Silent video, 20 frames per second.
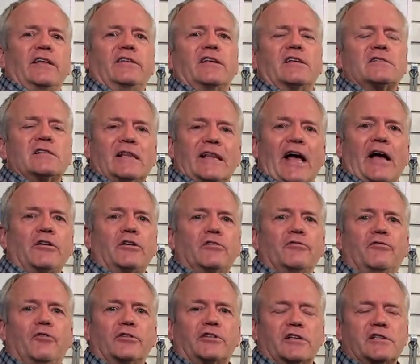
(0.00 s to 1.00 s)
It doesn't allow your
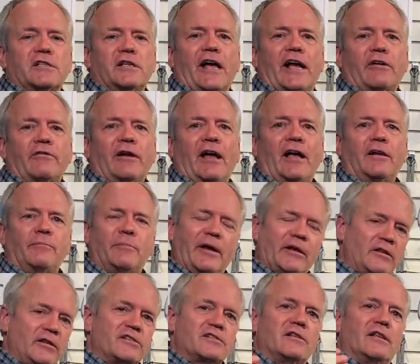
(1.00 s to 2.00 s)
foot to slide around. It
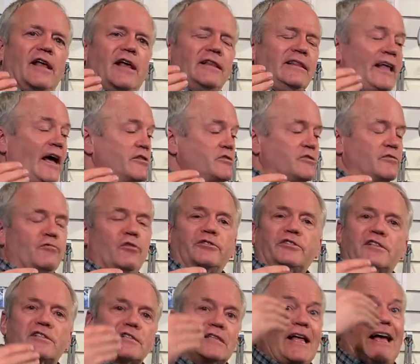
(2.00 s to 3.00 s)
barely allows your
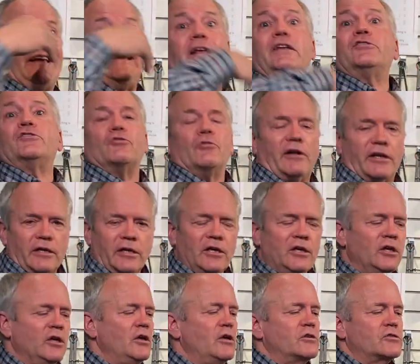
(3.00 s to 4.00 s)
foot to slide into
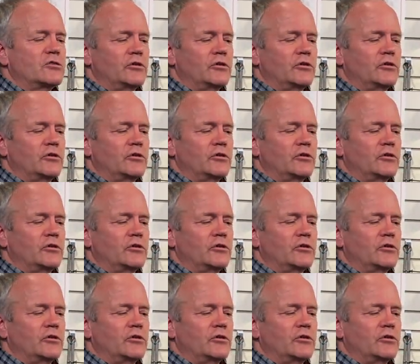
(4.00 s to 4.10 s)
it.